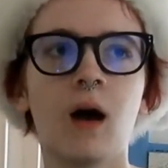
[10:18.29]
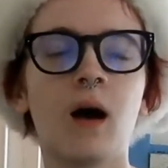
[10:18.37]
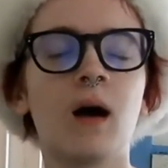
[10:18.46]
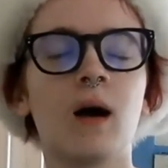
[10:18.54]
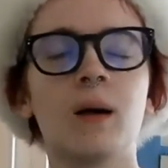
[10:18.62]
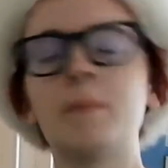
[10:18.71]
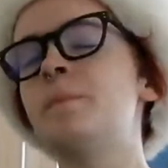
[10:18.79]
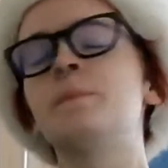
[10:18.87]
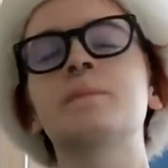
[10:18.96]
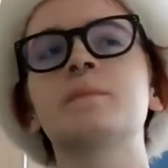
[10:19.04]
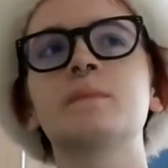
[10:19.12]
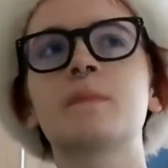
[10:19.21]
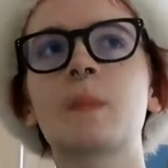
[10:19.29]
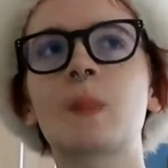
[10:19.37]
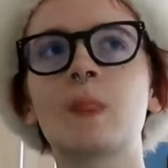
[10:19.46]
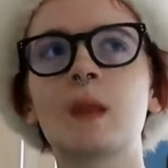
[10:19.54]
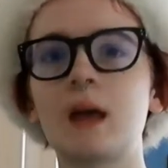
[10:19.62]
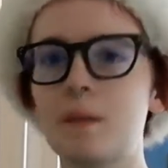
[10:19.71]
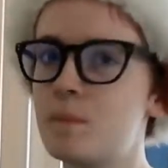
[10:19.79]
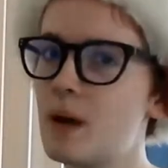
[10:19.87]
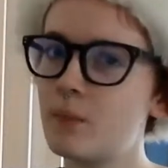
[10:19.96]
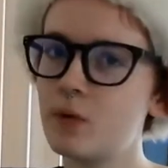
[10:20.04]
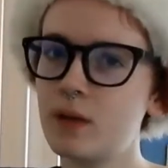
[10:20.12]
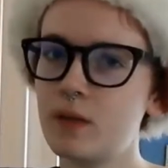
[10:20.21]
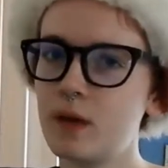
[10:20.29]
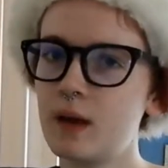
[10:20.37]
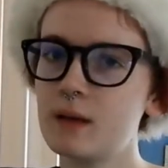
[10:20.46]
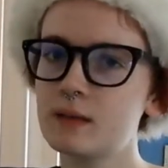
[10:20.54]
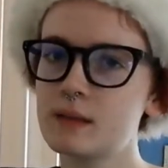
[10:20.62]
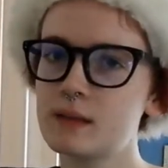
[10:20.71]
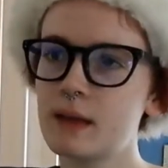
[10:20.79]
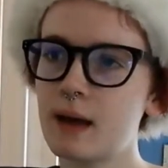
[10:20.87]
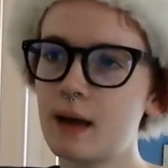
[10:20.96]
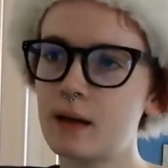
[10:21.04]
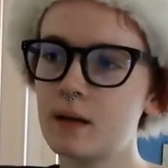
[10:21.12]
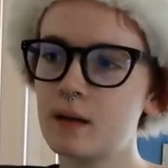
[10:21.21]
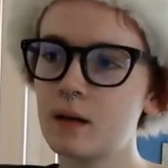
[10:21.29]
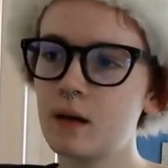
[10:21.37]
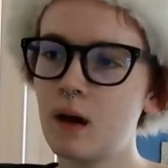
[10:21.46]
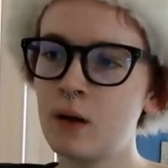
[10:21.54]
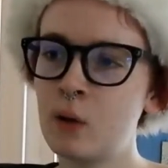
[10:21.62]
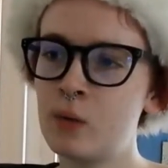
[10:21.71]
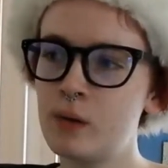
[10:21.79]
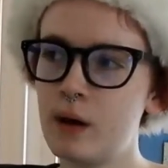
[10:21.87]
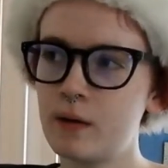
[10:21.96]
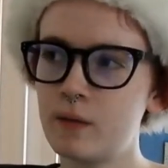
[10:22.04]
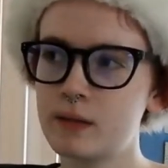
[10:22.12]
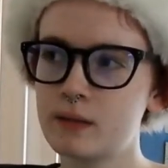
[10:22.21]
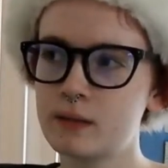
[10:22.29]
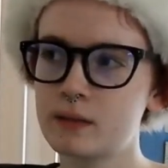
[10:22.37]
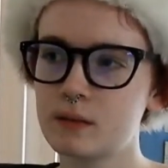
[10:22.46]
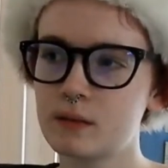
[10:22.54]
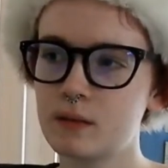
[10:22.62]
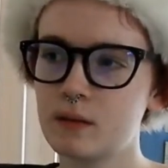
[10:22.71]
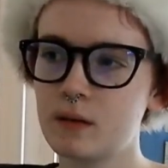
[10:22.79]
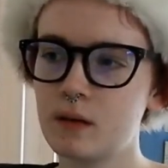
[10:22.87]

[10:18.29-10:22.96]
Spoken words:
like memory things, is that I know a lot of us